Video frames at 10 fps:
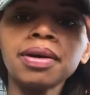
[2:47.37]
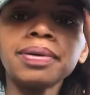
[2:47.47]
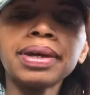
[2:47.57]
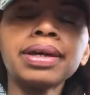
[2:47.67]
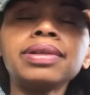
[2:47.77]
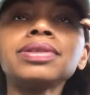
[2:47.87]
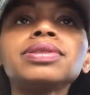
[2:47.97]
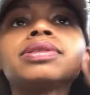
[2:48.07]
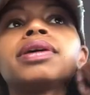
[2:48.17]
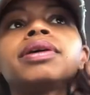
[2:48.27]
Okay,
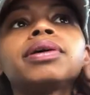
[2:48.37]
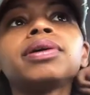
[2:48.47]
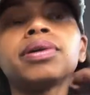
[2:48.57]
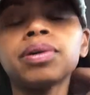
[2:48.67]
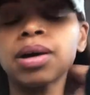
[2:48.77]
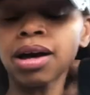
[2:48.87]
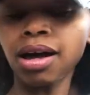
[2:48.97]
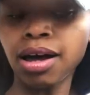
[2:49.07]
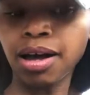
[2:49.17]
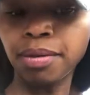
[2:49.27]
so
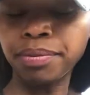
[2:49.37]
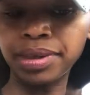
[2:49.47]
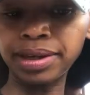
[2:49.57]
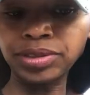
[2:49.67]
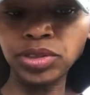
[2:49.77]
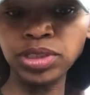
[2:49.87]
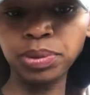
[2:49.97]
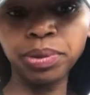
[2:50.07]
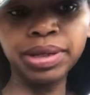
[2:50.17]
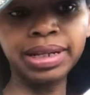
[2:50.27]
they're
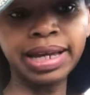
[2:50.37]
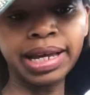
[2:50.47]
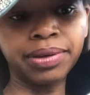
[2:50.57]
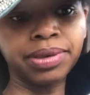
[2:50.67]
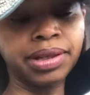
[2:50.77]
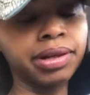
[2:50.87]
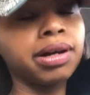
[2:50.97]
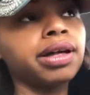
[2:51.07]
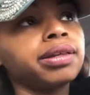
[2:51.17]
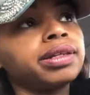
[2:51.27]
just putting out their
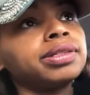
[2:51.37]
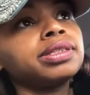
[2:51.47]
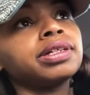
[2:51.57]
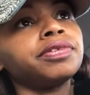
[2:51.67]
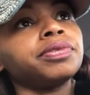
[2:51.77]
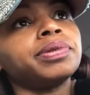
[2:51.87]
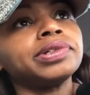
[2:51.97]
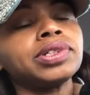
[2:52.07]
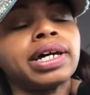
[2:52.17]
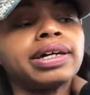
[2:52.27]
holiday stuff,
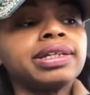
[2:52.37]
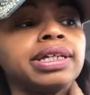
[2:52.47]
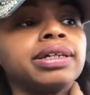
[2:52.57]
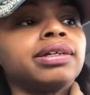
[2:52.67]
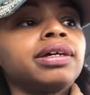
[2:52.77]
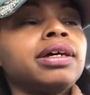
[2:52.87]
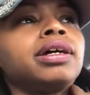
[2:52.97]
which I need